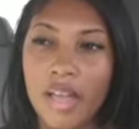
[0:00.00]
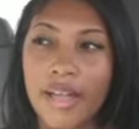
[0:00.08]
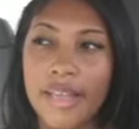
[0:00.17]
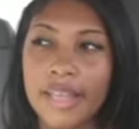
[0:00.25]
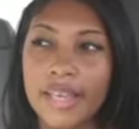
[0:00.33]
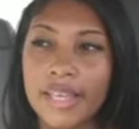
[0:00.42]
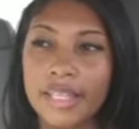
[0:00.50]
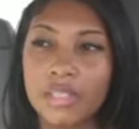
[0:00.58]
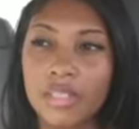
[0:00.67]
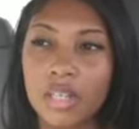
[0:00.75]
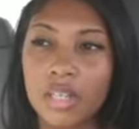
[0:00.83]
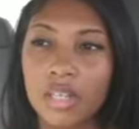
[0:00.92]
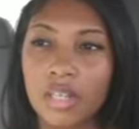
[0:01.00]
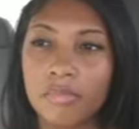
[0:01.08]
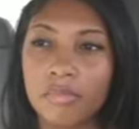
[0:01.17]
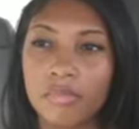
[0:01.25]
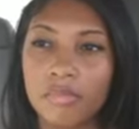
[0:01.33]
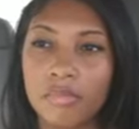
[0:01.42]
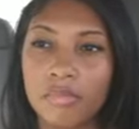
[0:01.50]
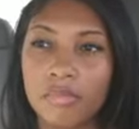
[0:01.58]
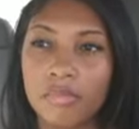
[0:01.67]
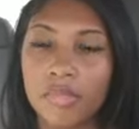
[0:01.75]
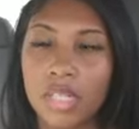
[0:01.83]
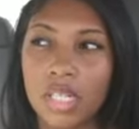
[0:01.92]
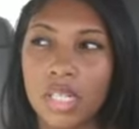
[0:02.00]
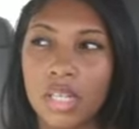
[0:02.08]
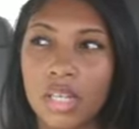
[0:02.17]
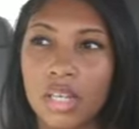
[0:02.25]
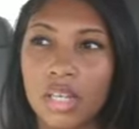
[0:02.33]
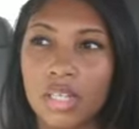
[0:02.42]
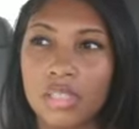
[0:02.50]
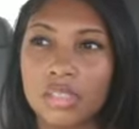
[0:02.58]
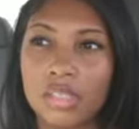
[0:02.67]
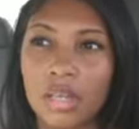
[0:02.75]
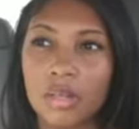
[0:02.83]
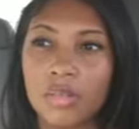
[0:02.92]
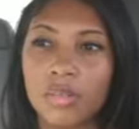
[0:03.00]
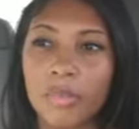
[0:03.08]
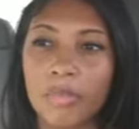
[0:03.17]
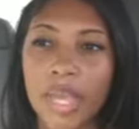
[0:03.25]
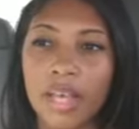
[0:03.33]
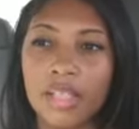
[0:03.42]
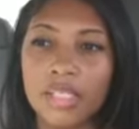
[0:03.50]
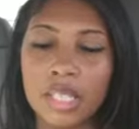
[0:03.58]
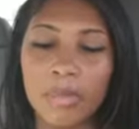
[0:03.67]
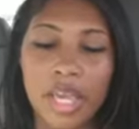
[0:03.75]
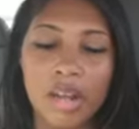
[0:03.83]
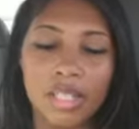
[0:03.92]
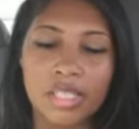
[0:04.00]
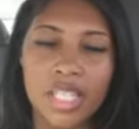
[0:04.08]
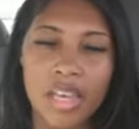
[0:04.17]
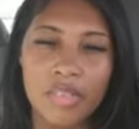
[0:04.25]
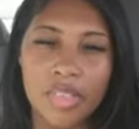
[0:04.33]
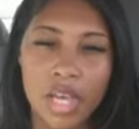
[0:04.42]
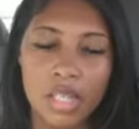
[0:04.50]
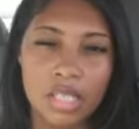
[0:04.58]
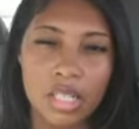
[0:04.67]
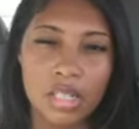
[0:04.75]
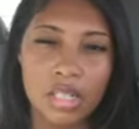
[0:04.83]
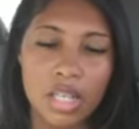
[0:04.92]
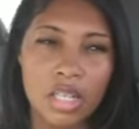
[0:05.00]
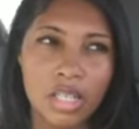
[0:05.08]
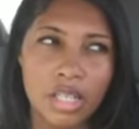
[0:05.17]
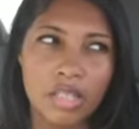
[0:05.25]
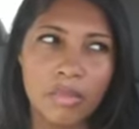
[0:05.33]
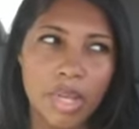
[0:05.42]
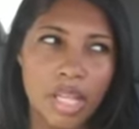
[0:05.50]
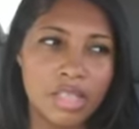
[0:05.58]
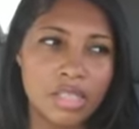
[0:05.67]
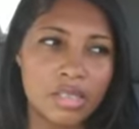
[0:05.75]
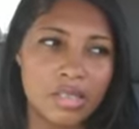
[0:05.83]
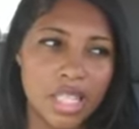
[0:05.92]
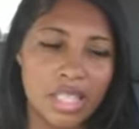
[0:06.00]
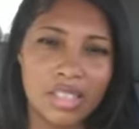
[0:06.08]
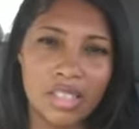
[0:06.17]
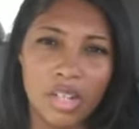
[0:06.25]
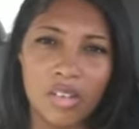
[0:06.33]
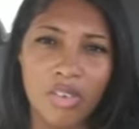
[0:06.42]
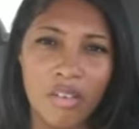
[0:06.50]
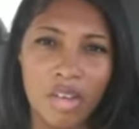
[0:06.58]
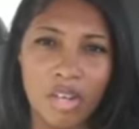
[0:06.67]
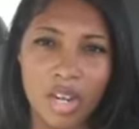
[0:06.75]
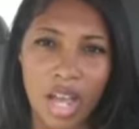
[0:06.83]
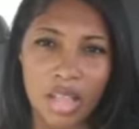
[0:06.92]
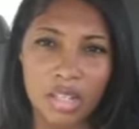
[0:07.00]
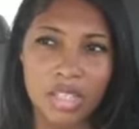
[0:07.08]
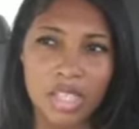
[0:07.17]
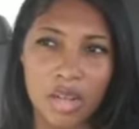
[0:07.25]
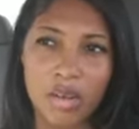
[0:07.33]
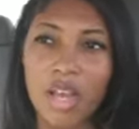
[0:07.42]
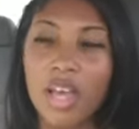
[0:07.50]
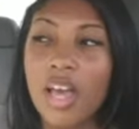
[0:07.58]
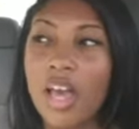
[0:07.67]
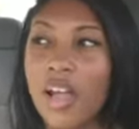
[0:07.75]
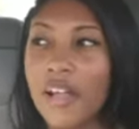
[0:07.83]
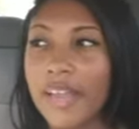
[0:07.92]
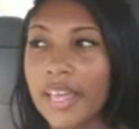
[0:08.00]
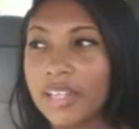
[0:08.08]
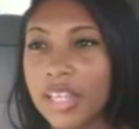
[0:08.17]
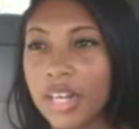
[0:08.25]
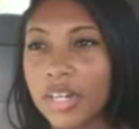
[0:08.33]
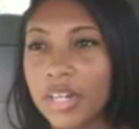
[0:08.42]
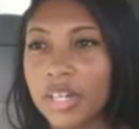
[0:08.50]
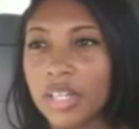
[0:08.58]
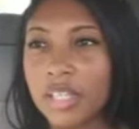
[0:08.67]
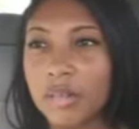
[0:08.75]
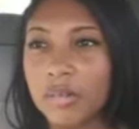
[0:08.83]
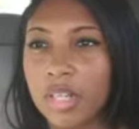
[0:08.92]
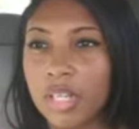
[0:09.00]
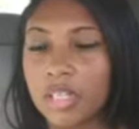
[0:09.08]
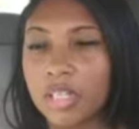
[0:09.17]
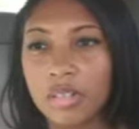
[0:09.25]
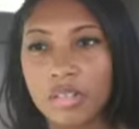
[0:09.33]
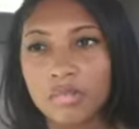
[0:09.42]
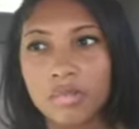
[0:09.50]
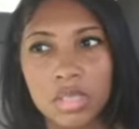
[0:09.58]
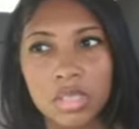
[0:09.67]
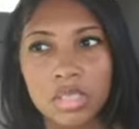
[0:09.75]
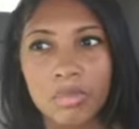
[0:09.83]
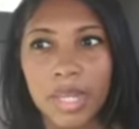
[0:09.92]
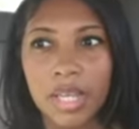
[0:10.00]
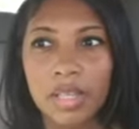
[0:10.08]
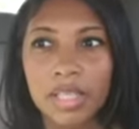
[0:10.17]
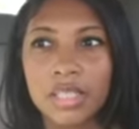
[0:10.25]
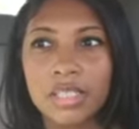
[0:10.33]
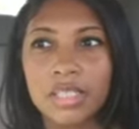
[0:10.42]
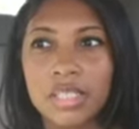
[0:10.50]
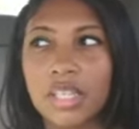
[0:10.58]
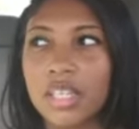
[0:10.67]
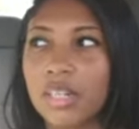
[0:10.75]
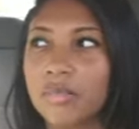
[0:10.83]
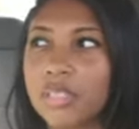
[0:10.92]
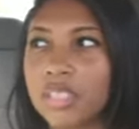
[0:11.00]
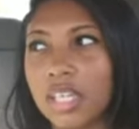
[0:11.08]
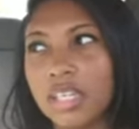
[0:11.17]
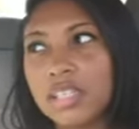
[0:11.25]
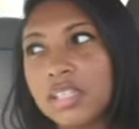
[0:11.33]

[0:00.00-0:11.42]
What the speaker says: And so the balance, they paid out $7,000, and then the balance is like $3,500. So I got a letter and they were like, you know, this is the balance. I'm just like,